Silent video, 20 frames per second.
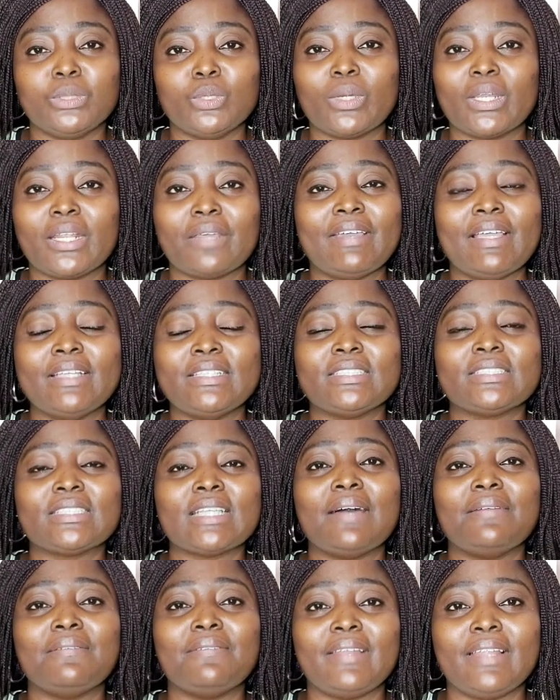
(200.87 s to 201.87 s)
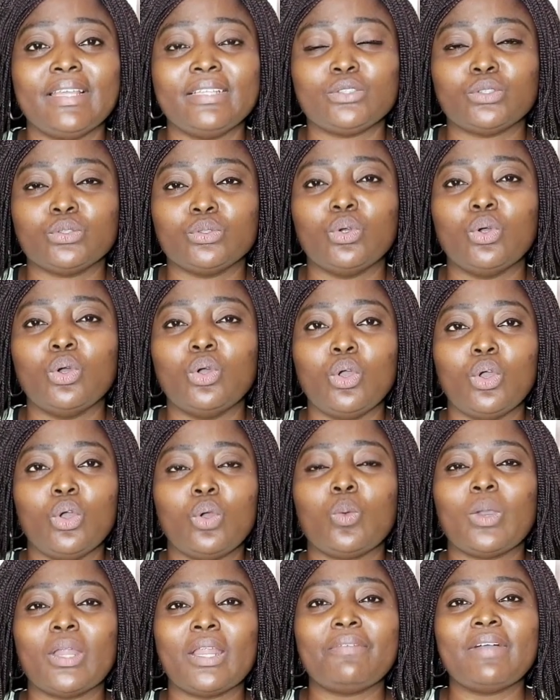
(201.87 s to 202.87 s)
Whatever it is that I've learned, you know,
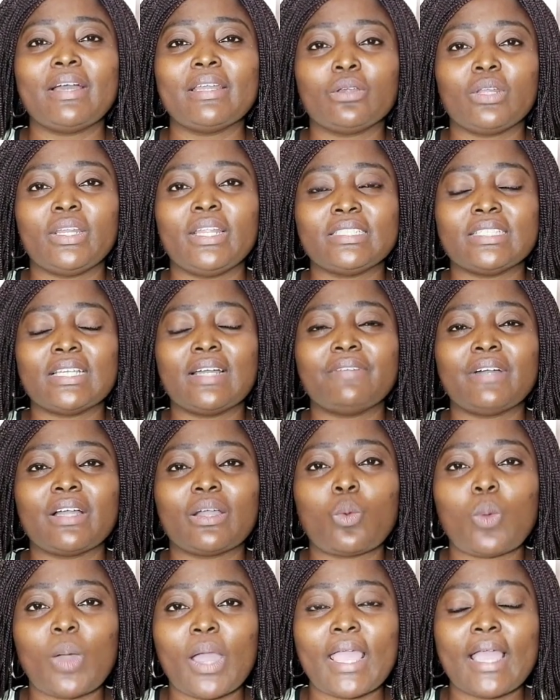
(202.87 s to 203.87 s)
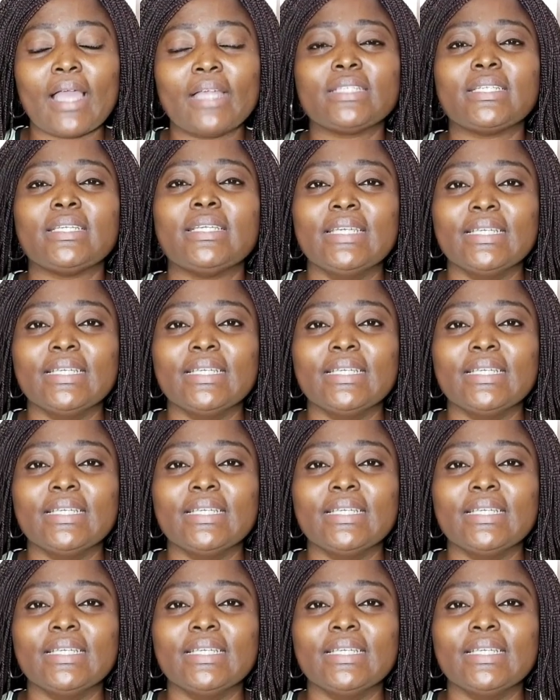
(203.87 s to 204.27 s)
whatever knowledge I've acquired